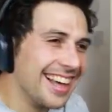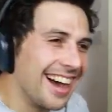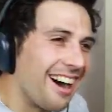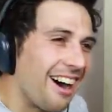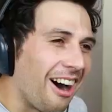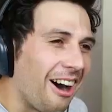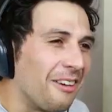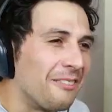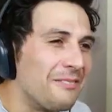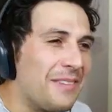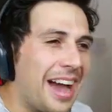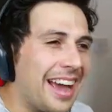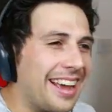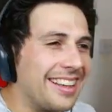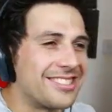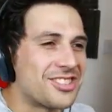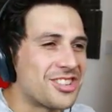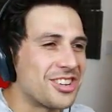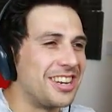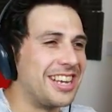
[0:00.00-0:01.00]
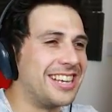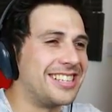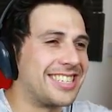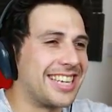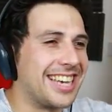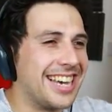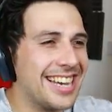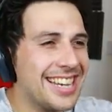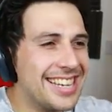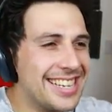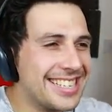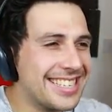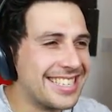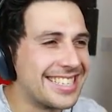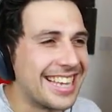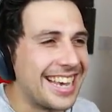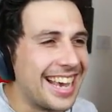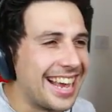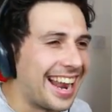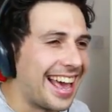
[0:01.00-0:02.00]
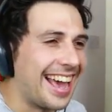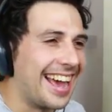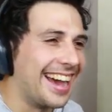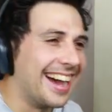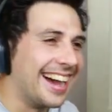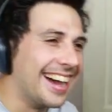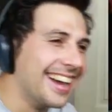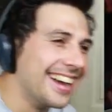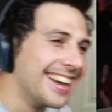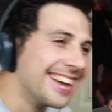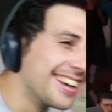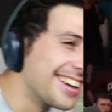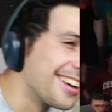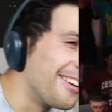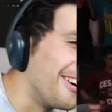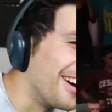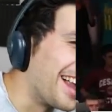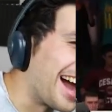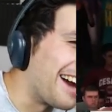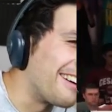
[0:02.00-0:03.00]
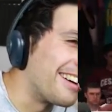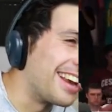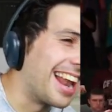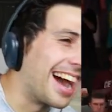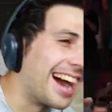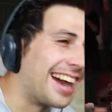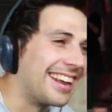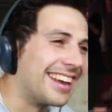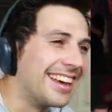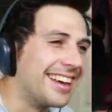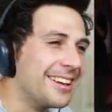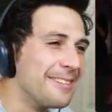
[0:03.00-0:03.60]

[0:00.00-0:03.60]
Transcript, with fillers: Oh, mate, Tunisia. See you later. Come on, Harry, lad.